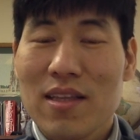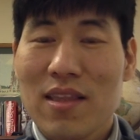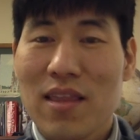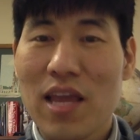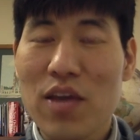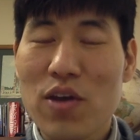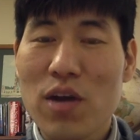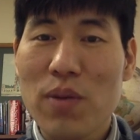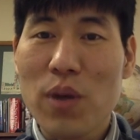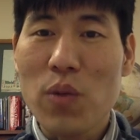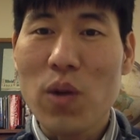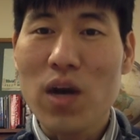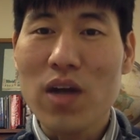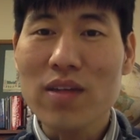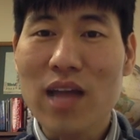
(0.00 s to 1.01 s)
Thank you,
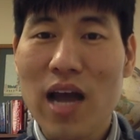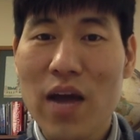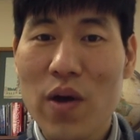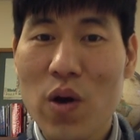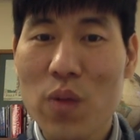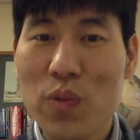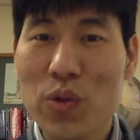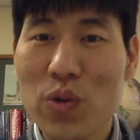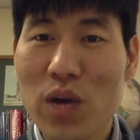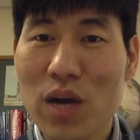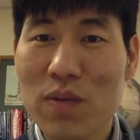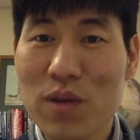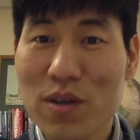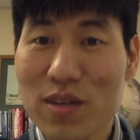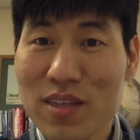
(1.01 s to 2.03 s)
everyone. I hope you
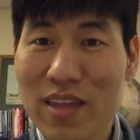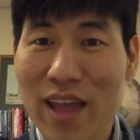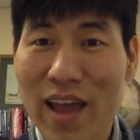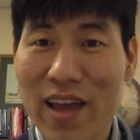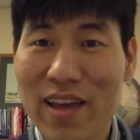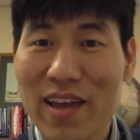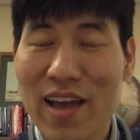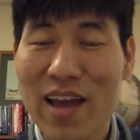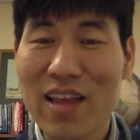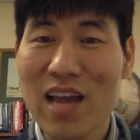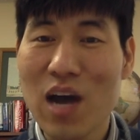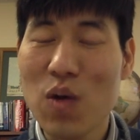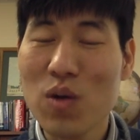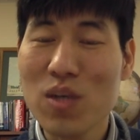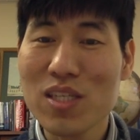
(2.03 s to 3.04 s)
have a good day, and
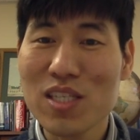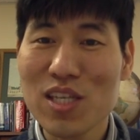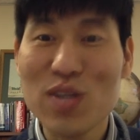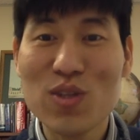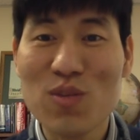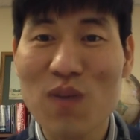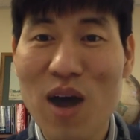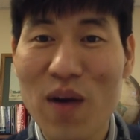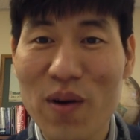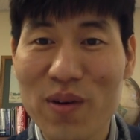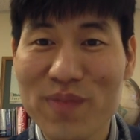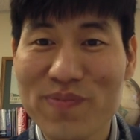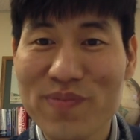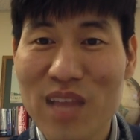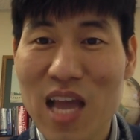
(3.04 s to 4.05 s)
I will see you tomorrow.
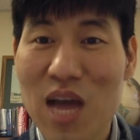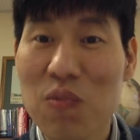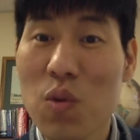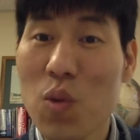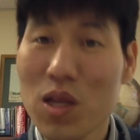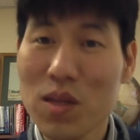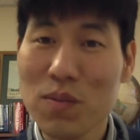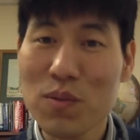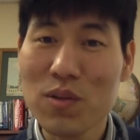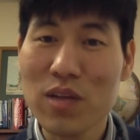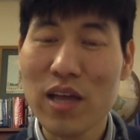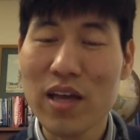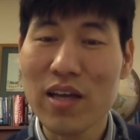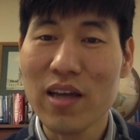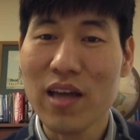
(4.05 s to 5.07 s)
Have a wonderful
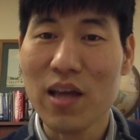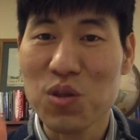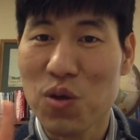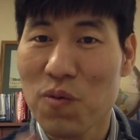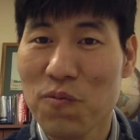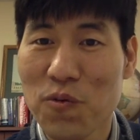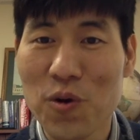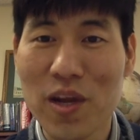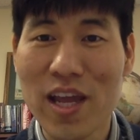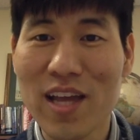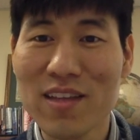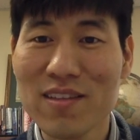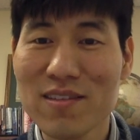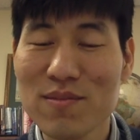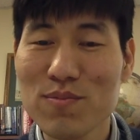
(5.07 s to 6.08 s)
day, and don't forget,
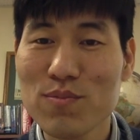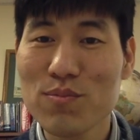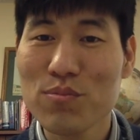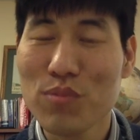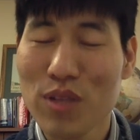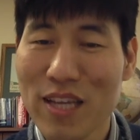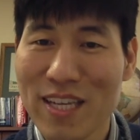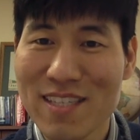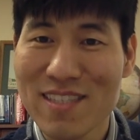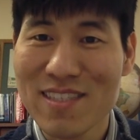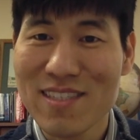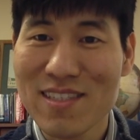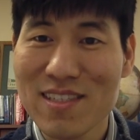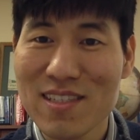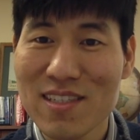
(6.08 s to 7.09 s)
please
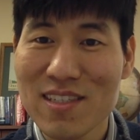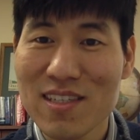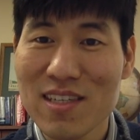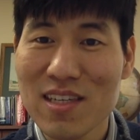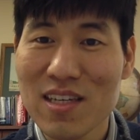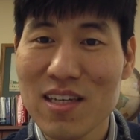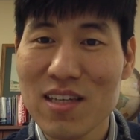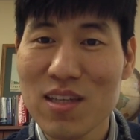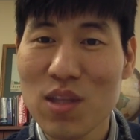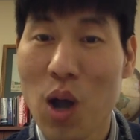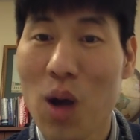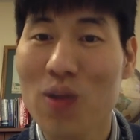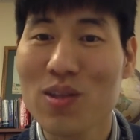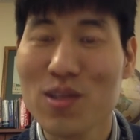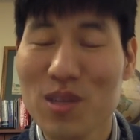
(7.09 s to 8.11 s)

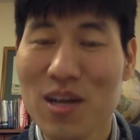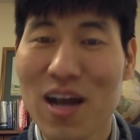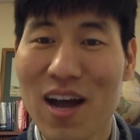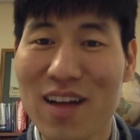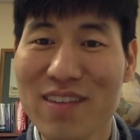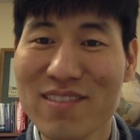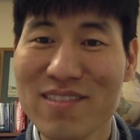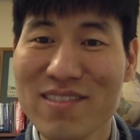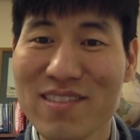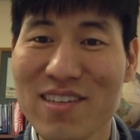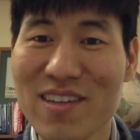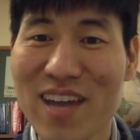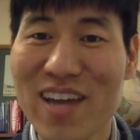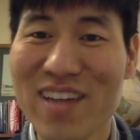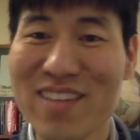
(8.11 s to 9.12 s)
talk to God.
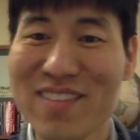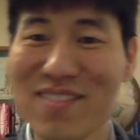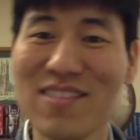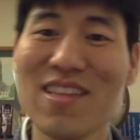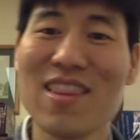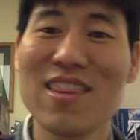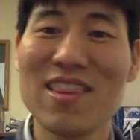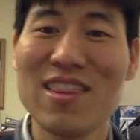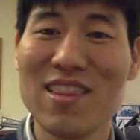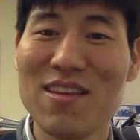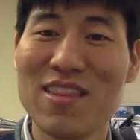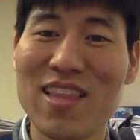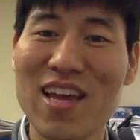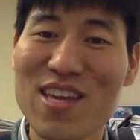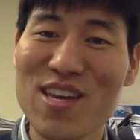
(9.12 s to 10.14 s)
Okay?
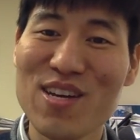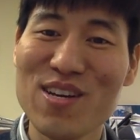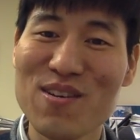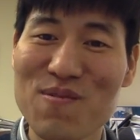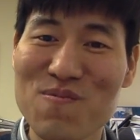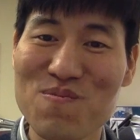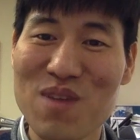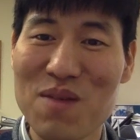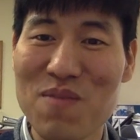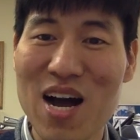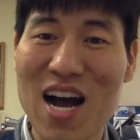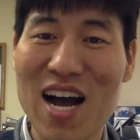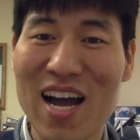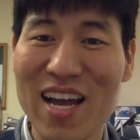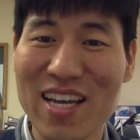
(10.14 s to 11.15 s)
Thank you.
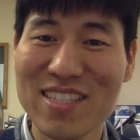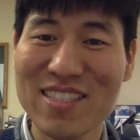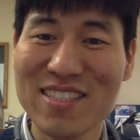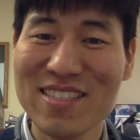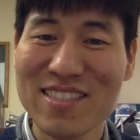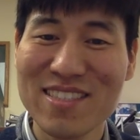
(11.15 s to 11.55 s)
Bye-bye.